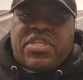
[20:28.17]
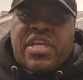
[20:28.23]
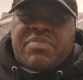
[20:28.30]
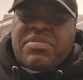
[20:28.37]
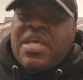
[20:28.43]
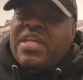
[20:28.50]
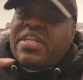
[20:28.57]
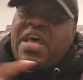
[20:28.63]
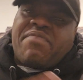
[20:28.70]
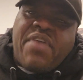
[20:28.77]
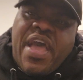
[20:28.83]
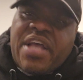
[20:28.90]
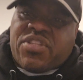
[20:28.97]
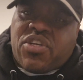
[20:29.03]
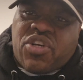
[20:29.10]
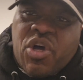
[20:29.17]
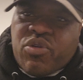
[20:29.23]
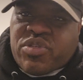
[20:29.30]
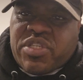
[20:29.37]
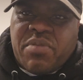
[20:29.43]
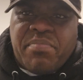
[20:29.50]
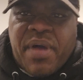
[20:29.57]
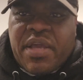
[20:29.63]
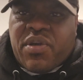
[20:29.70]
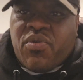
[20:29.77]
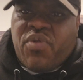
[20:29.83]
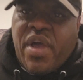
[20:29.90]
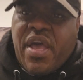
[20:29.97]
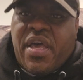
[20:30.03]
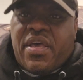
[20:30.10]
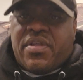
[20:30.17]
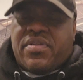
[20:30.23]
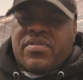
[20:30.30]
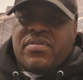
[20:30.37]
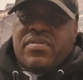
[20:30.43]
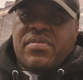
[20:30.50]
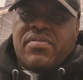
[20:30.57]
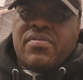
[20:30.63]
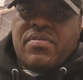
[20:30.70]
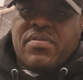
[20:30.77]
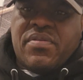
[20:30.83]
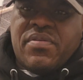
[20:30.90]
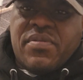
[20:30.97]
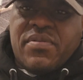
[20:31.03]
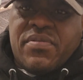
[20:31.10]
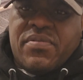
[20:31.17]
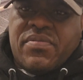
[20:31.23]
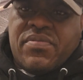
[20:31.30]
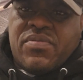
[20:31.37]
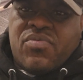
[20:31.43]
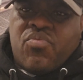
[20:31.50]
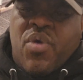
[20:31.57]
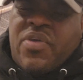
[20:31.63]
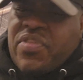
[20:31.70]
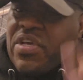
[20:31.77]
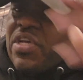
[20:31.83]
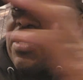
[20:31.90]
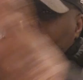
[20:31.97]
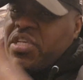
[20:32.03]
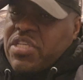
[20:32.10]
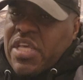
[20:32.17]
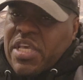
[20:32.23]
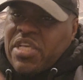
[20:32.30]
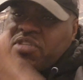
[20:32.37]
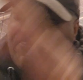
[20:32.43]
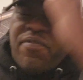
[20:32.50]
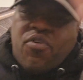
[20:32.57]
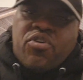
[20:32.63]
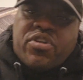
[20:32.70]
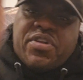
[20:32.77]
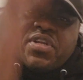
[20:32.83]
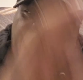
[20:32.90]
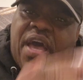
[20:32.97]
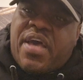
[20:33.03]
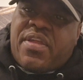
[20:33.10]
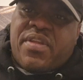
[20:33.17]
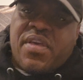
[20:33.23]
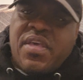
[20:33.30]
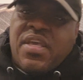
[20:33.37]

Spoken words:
James never had the coaching Michael had. Whether it's his fault or not.